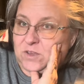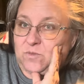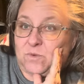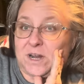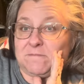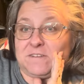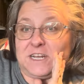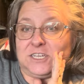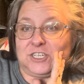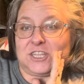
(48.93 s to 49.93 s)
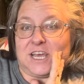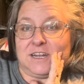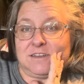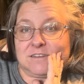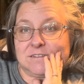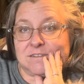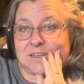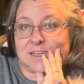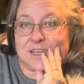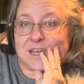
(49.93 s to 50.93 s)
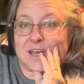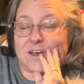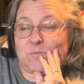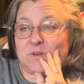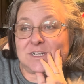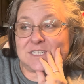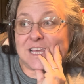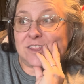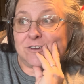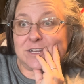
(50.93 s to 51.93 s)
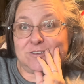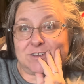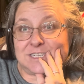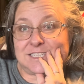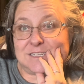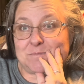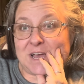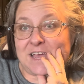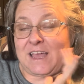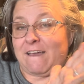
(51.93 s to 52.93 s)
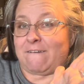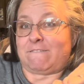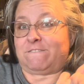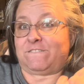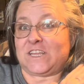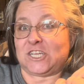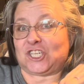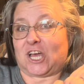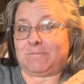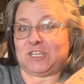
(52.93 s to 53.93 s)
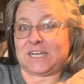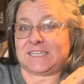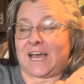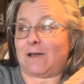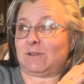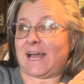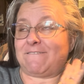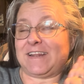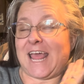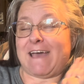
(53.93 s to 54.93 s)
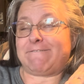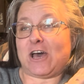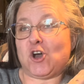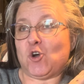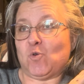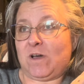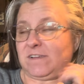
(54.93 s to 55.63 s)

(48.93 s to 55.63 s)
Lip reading: when I'm finished, then I'll put it together and you can see my finished object. I will have an FO.